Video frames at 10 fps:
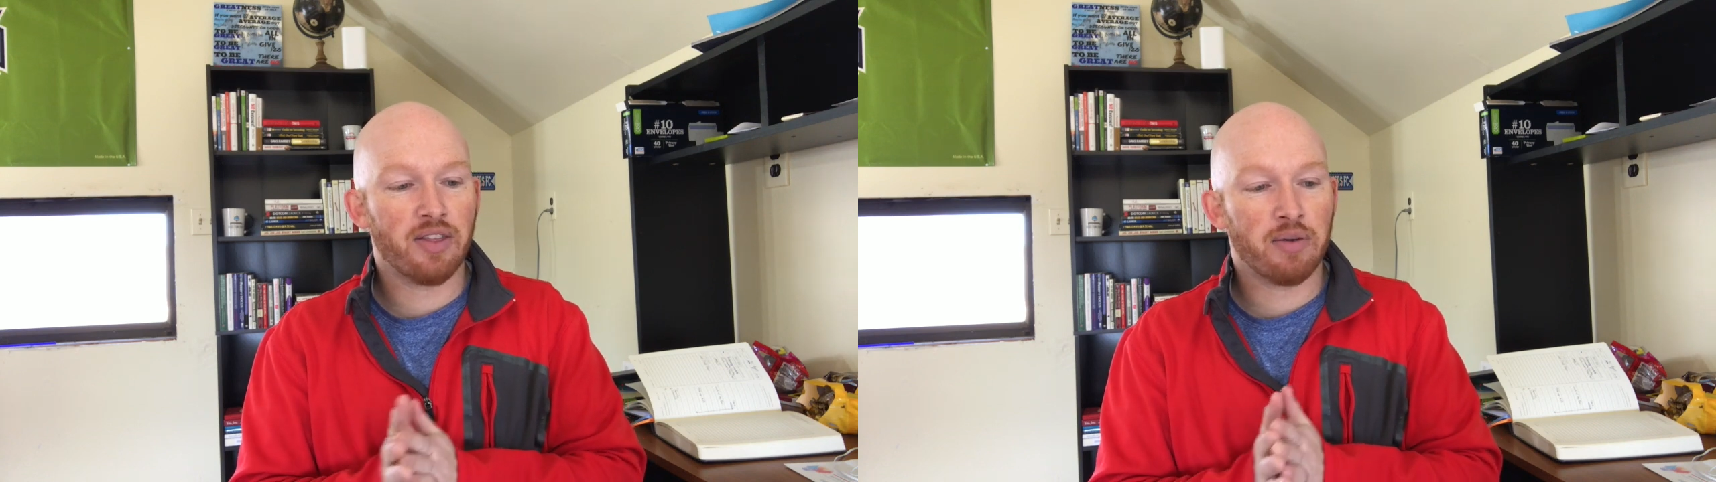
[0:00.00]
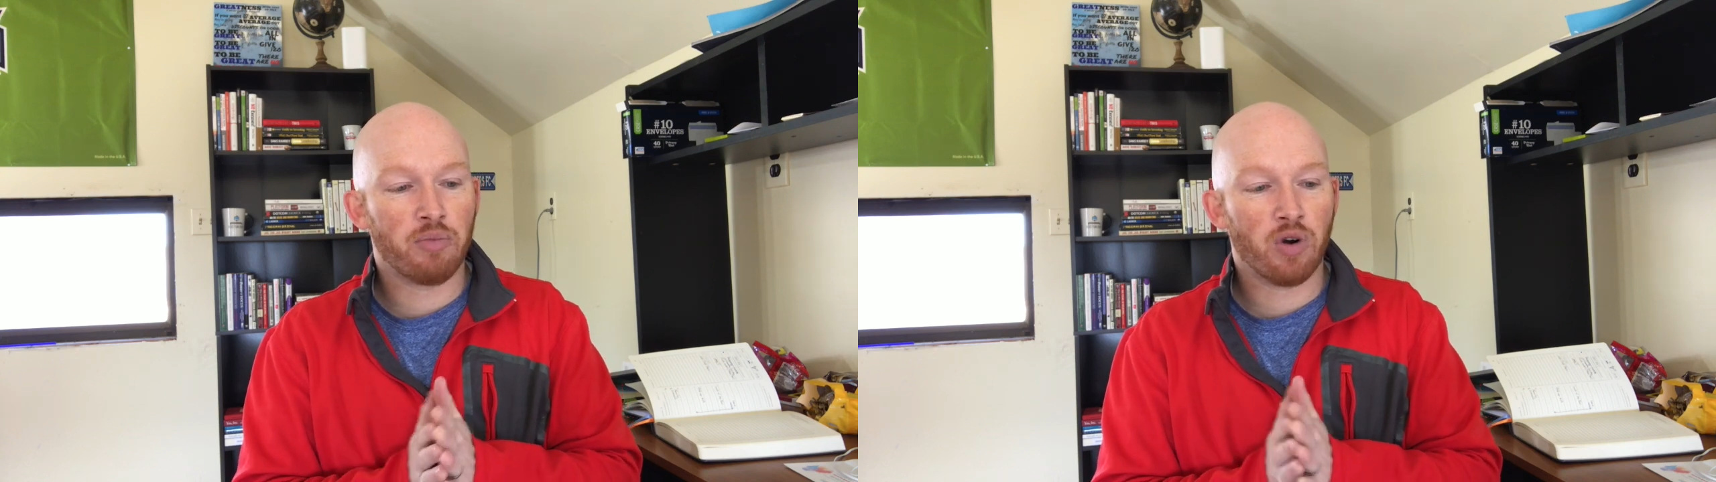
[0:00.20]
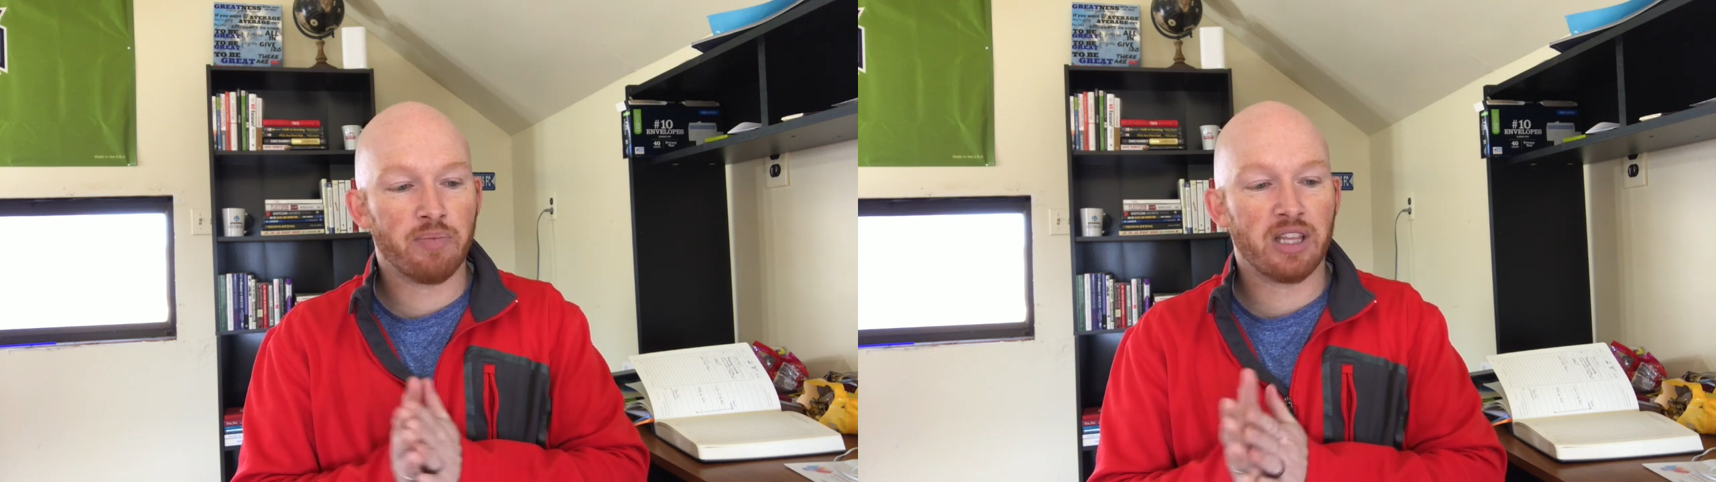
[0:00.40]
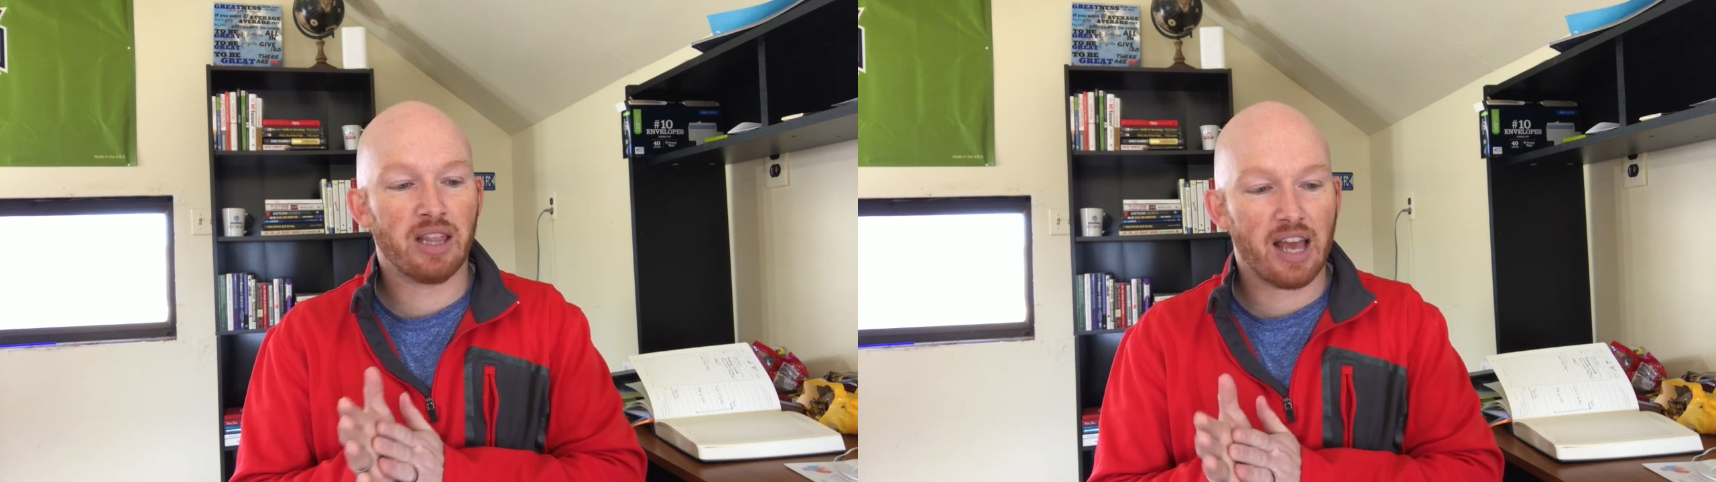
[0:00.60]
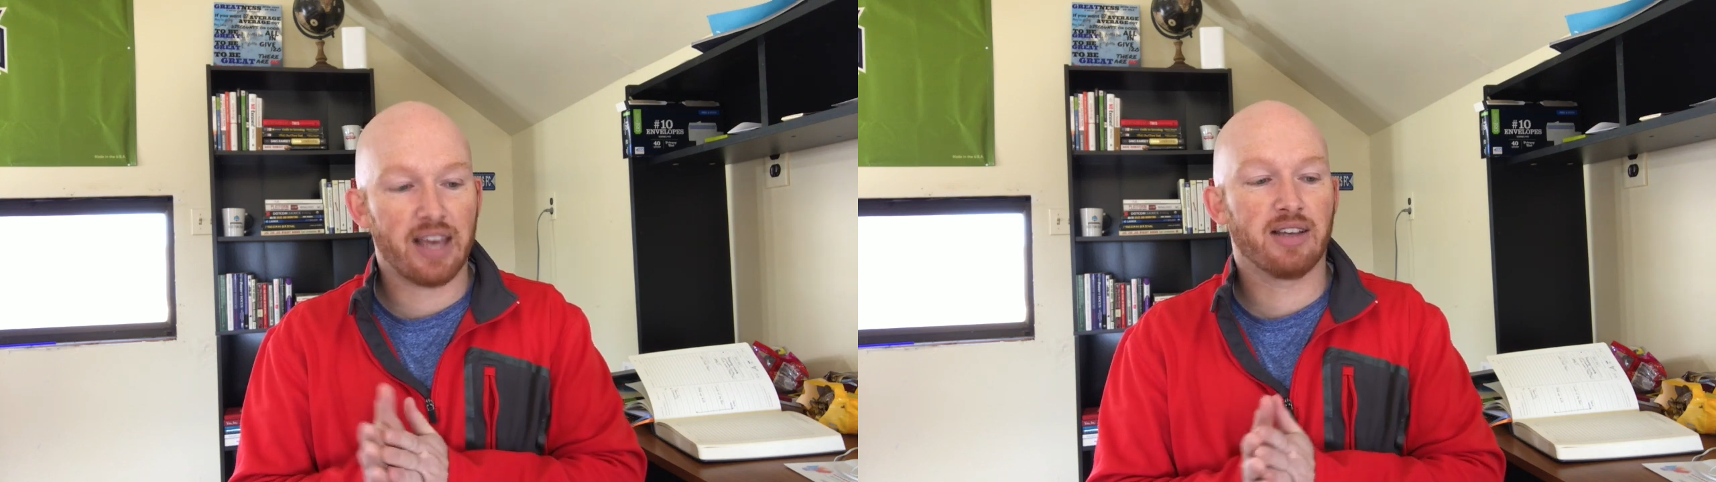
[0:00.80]
the Mormon
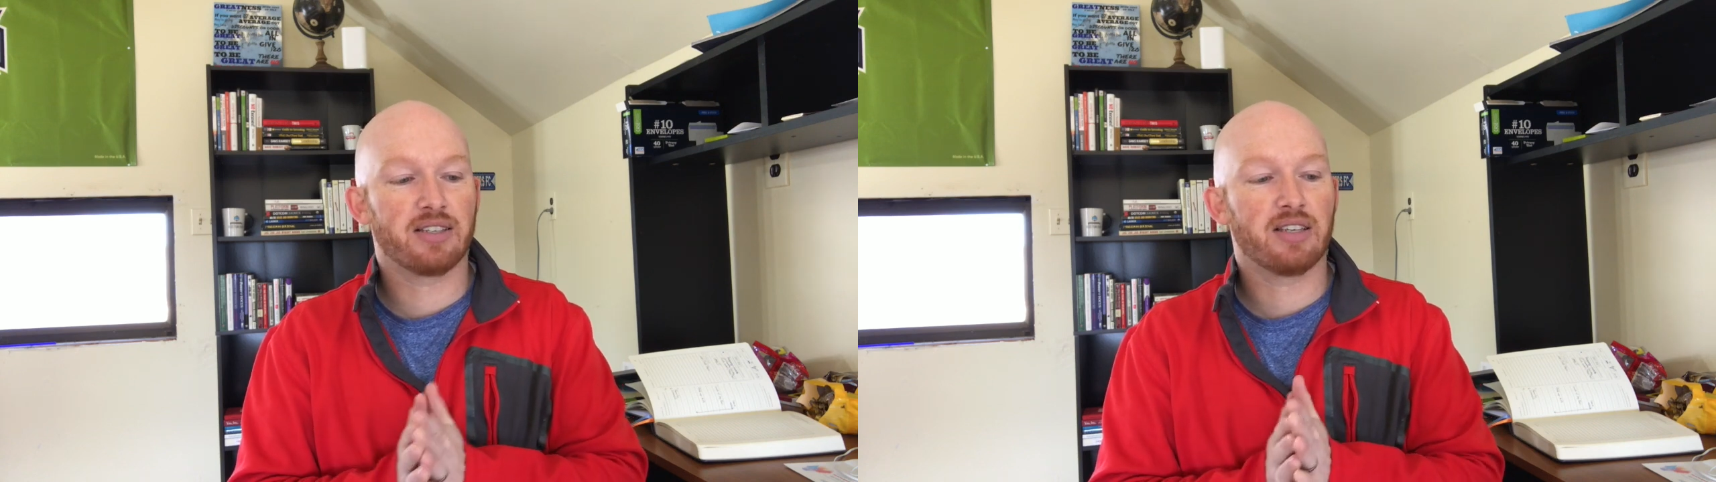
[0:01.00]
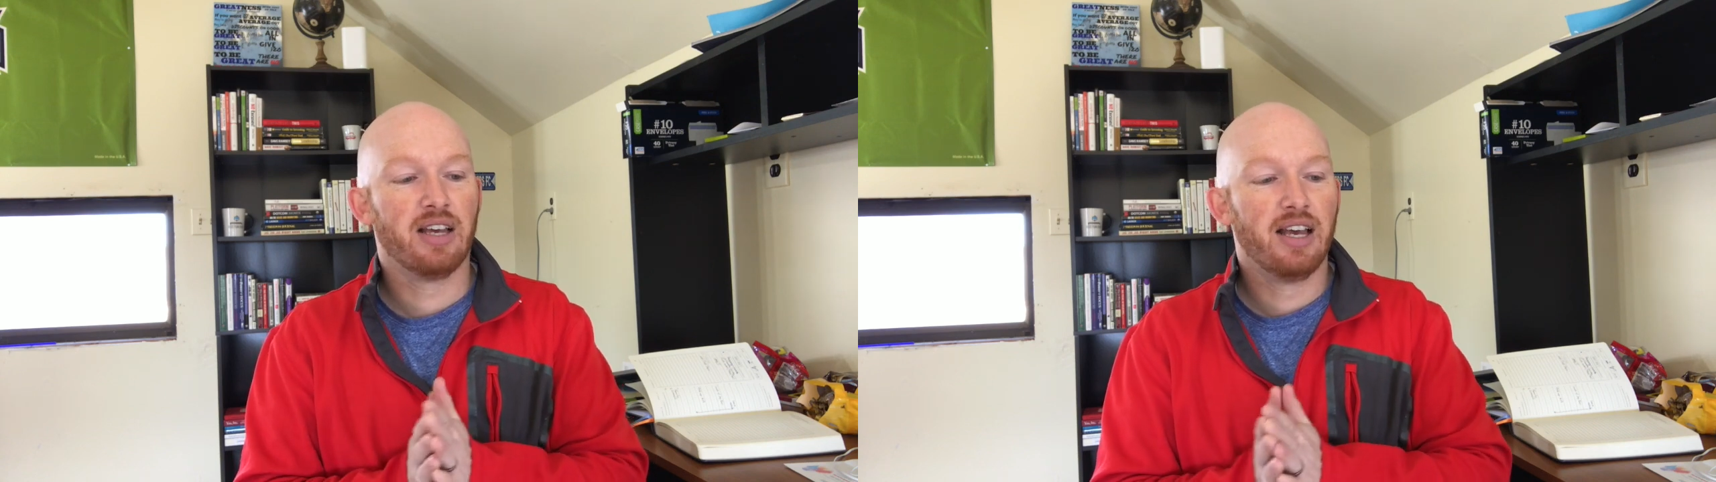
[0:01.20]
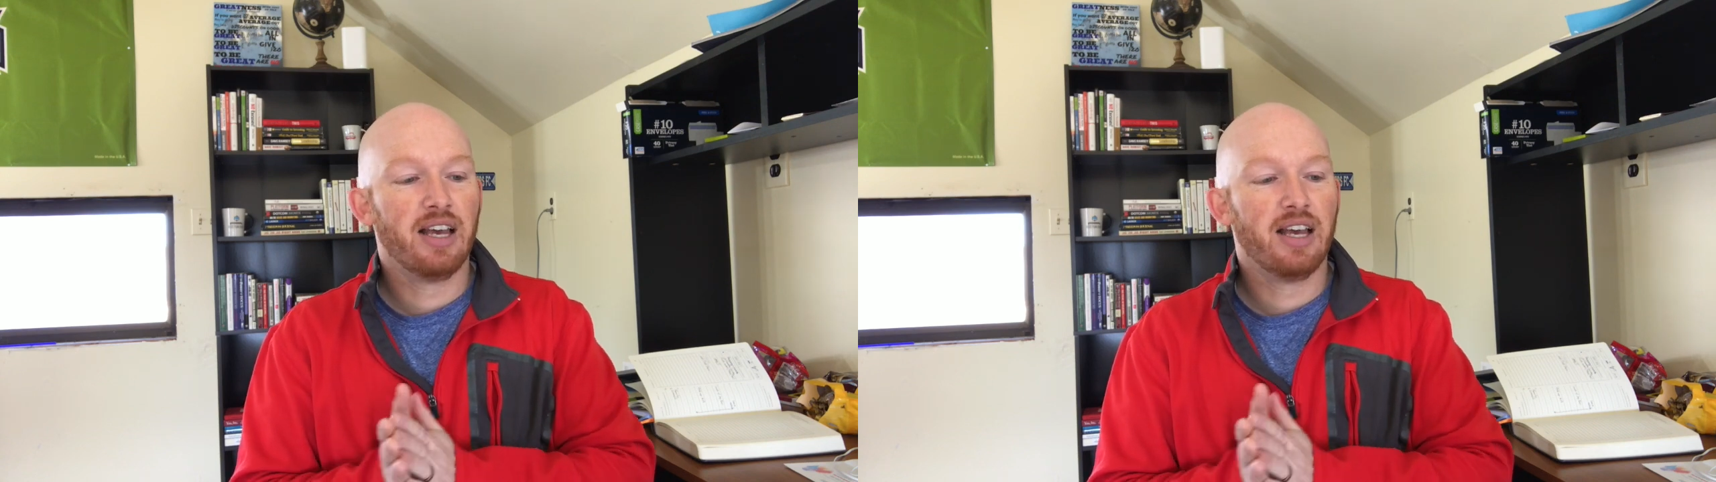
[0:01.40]
Likes,